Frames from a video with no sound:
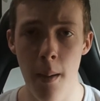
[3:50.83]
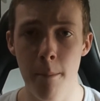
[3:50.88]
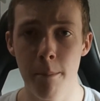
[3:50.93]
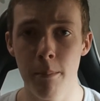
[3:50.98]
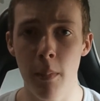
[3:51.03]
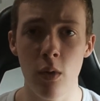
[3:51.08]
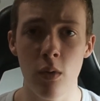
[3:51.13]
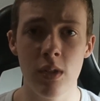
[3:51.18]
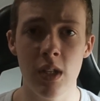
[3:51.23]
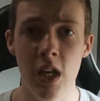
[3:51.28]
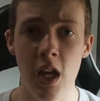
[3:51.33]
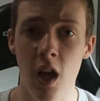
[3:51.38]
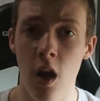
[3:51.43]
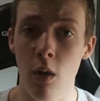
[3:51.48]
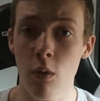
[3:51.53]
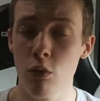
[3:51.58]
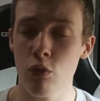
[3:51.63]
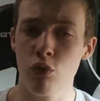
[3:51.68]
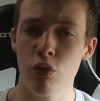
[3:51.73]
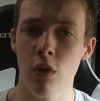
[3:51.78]

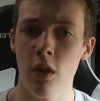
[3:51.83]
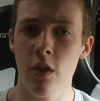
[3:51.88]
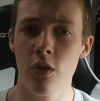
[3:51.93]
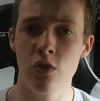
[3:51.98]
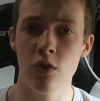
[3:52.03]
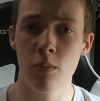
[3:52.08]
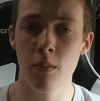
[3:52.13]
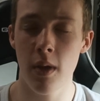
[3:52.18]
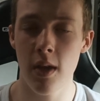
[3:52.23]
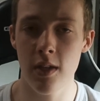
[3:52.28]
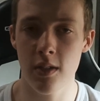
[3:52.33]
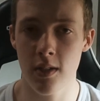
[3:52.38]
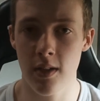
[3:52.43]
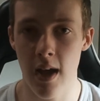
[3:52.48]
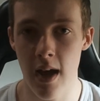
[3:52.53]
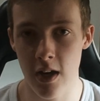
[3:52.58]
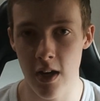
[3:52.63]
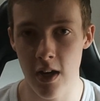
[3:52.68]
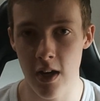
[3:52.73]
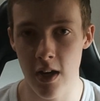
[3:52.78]
multiculturalism isn't
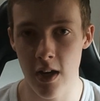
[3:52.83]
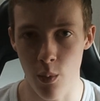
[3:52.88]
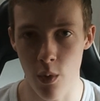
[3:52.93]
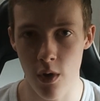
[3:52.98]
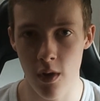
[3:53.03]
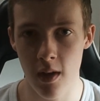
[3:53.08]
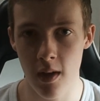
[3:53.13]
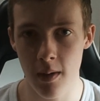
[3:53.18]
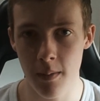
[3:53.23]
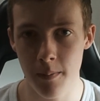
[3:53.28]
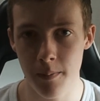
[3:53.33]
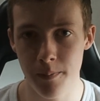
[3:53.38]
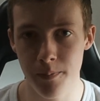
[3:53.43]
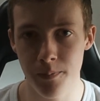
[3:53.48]
actually working?